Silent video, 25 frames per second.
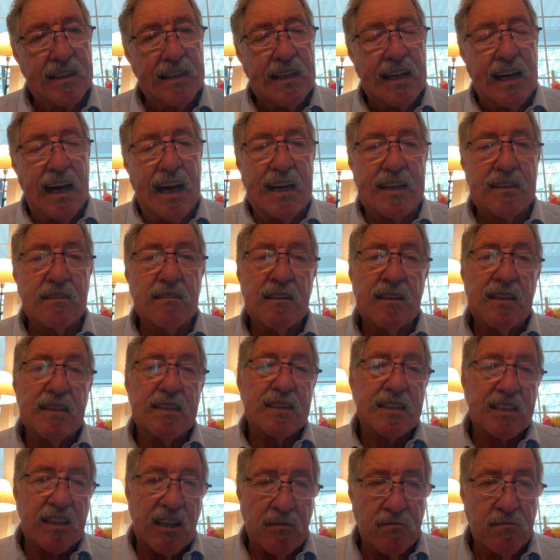And
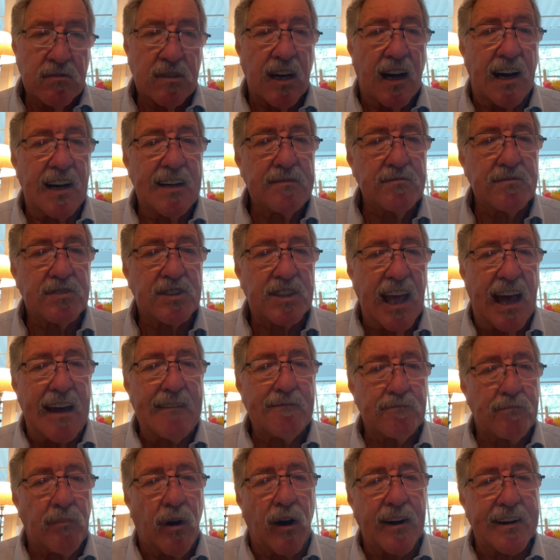sometimes
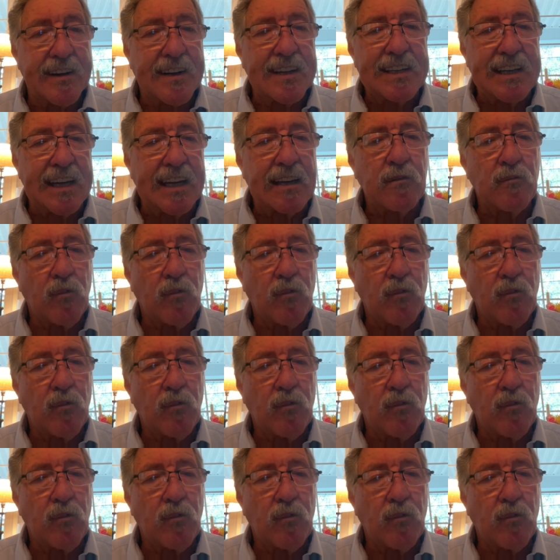that bargaining